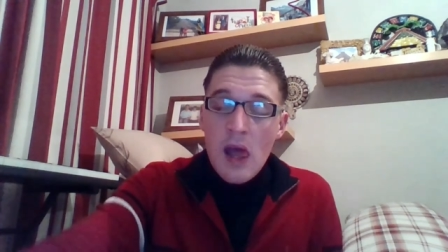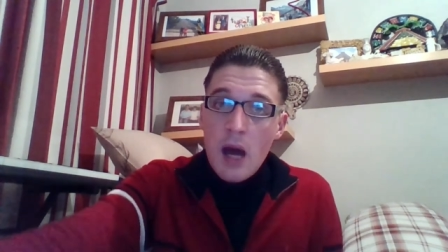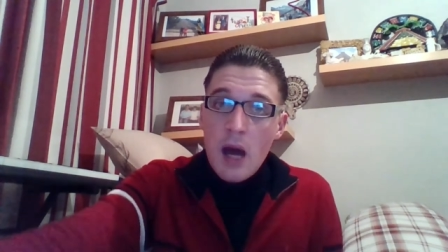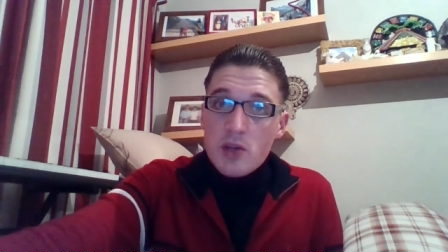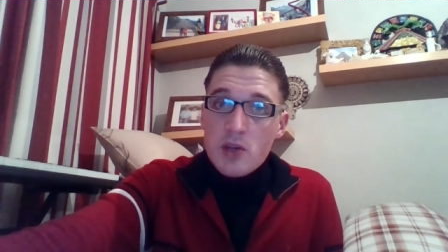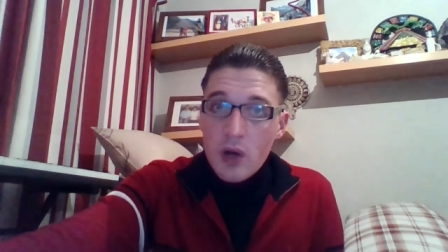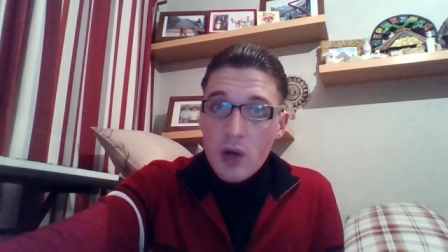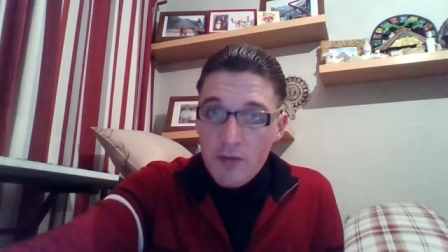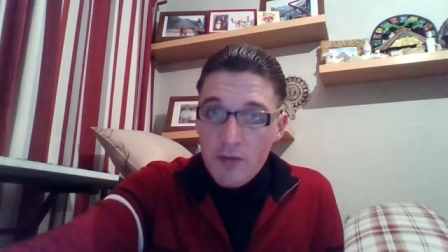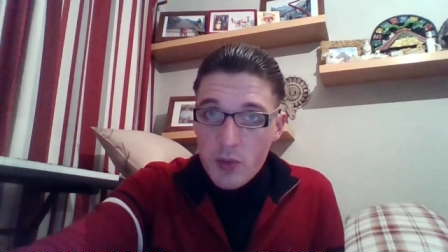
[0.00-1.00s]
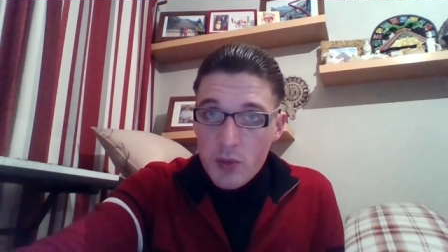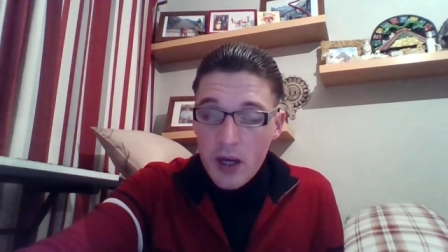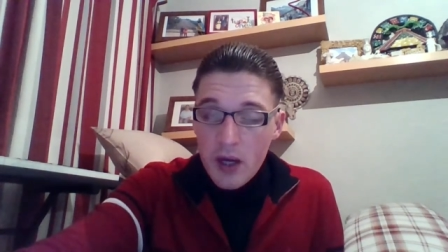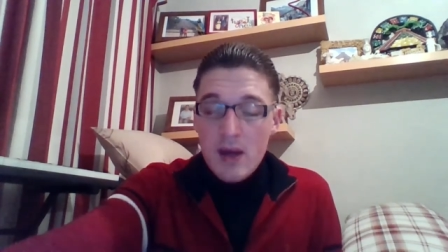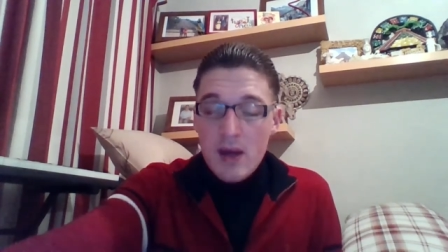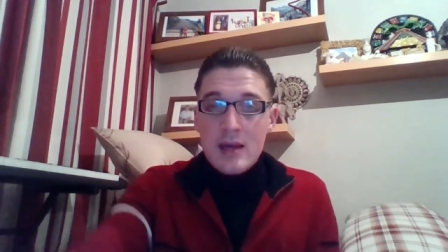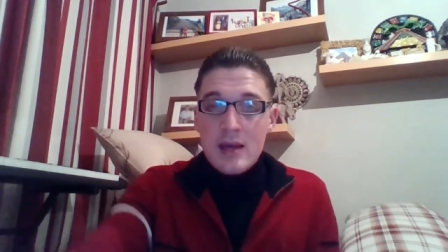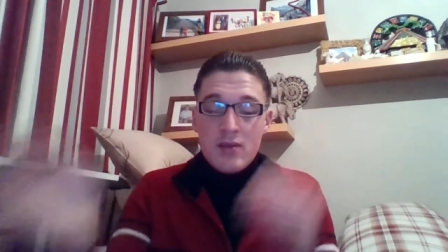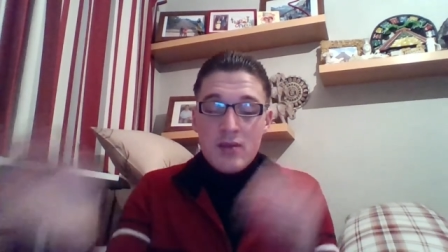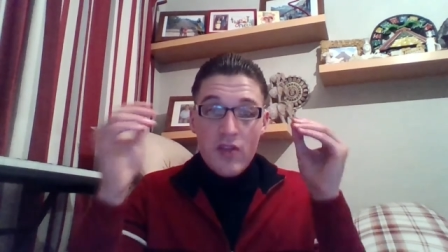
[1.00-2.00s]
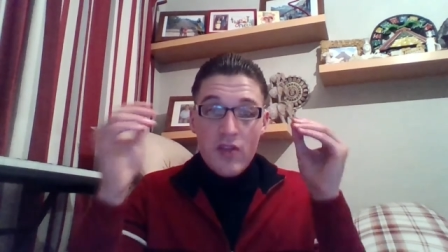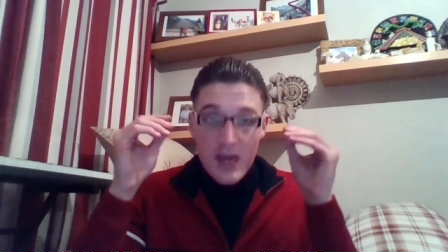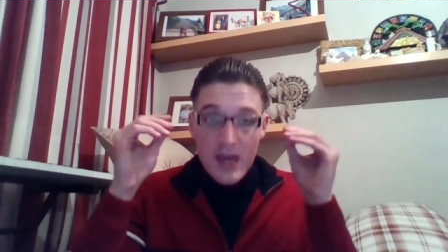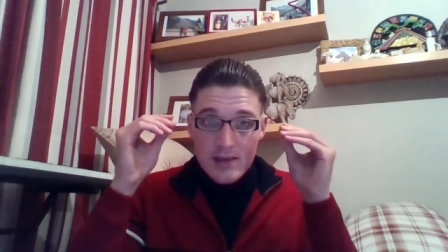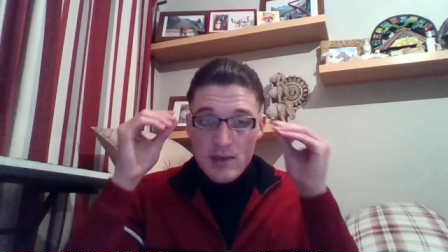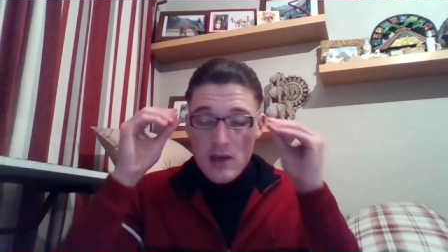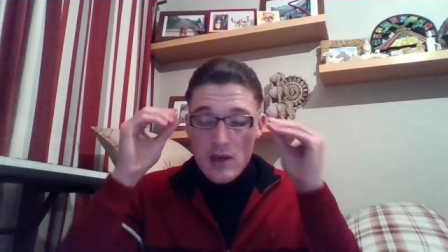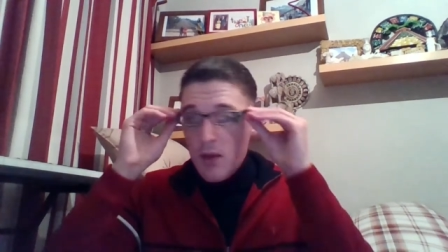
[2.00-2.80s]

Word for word: are much more comfortable behind my ears rather than these.